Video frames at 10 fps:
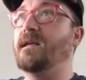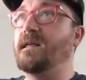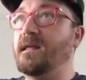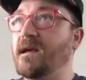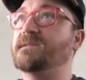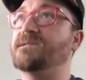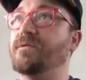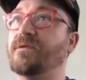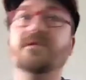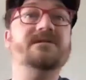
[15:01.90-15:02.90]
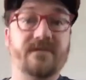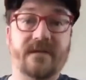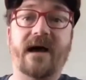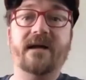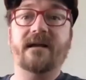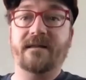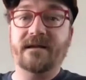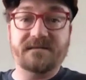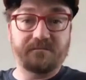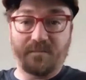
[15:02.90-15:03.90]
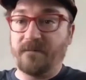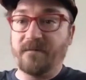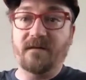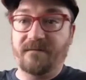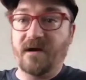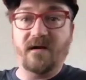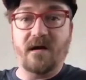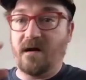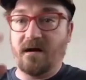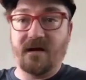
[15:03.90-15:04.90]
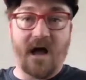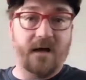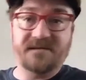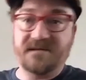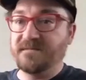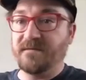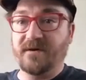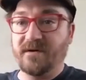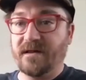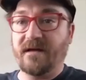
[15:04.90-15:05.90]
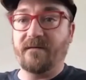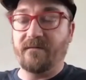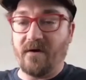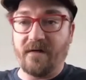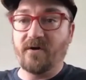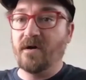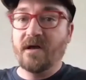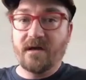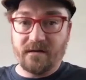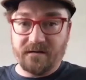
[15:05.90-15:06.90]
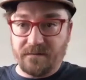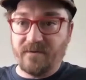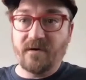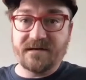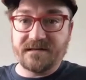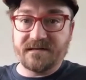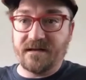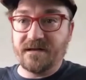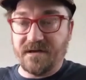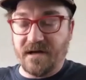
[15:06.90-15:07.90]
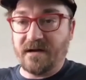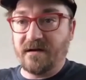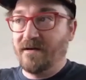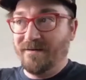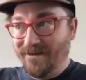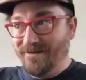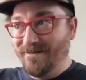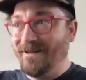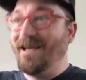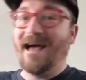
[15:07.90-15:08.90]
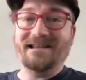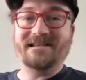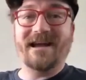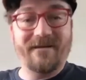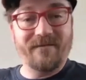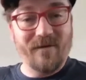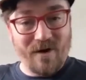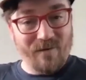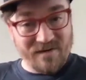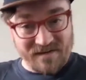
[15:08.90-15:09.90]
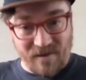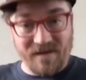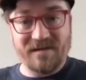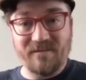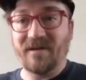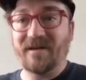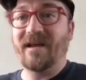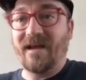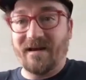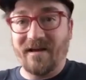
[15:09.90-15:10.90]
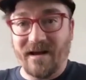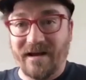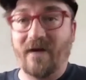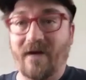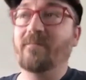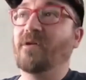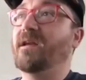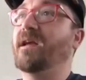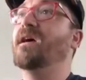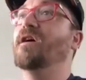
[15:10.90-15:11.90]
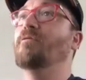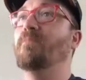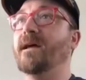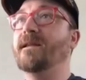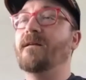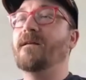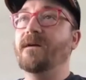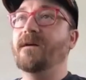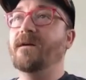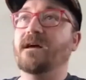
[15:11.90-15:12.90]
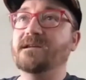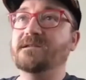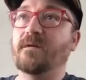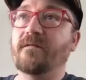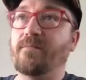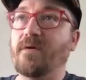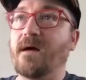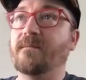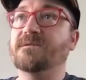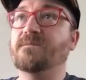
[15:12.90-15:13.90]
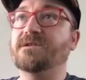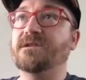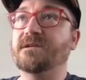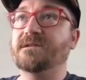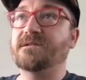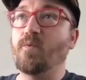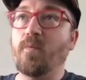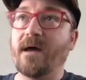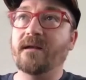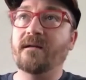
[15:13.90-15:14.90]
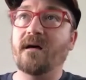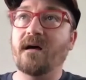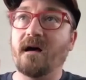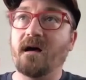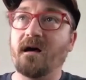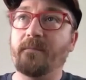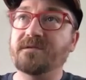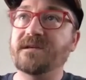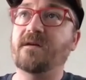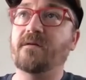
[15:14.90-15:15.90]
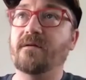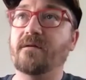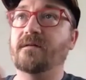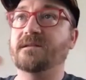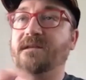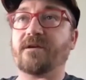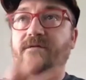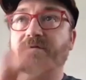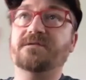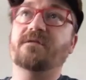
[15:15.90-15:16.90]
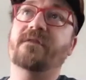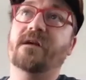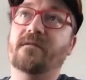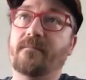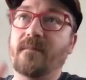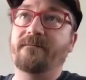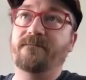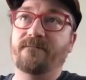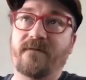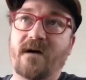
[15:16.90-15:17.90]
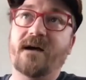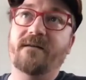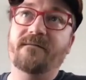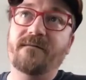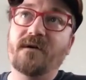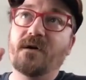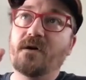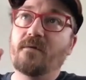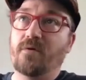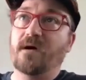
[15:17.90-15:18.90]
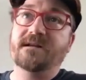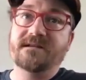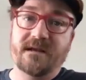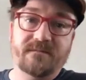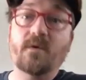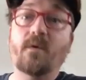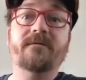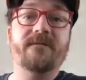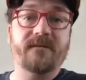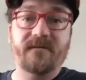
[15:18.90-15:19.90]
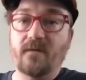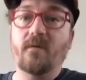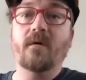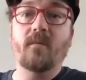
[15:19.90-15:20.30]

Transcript: yes, you could do that. And that's perfectly fair. Ops teams have been doing that for forever. You know, somebody who has to sign the check has to have responsibility and accountability. But therein lies one of the problems, which is when a particular, let's say you're serving like 5 product teams or 50 or